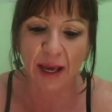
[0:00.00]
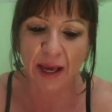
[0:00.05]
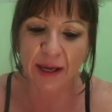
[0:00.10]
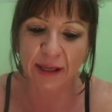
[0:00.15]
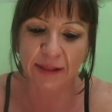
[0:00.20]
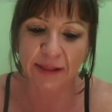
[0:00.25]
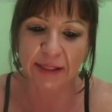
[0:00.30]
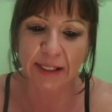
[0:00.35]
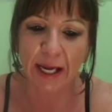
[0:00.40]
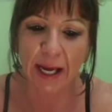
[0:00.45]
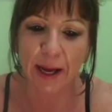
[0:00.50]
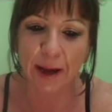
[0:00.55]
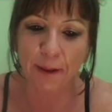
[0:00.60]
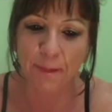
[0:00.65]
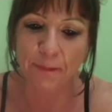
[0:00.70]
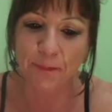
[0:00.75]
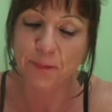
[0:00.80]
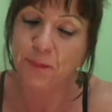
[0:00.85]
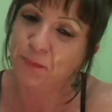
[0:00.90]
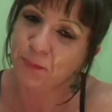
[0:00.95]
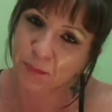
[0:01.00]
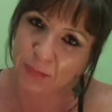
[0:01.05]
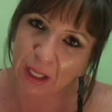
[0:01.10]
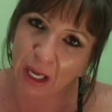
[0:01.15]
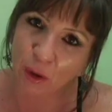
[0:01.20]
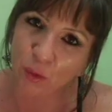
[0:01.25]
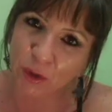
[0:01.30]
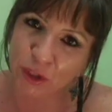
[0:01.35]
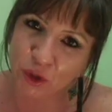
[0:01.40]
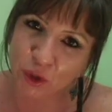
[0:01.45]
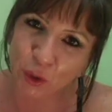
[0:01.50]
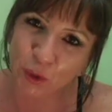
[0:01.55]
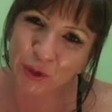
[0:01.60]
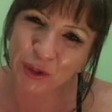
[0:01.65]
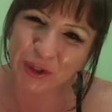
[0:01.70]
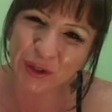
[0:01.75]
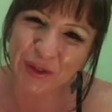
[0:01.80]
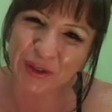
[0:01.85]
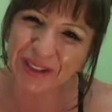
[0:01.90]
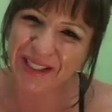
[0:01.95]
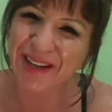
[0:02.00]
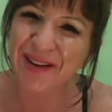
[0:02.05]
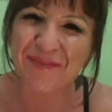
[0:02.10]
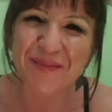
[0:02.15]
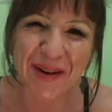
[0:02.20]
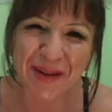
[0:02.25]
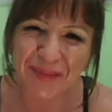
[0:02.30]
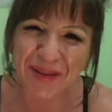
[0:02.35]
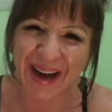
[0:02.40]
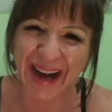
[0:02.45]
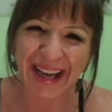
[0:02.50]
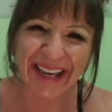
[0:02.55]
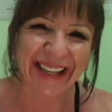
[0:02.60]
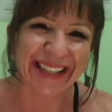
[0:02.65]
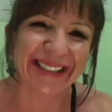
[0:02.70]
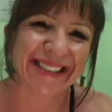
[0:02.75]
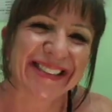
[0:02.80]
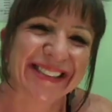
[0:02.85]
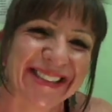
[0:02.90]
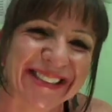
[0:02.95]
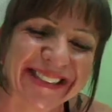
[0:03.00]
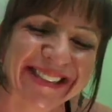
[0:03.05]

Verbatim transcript: and we'll talk soon. Bye bye.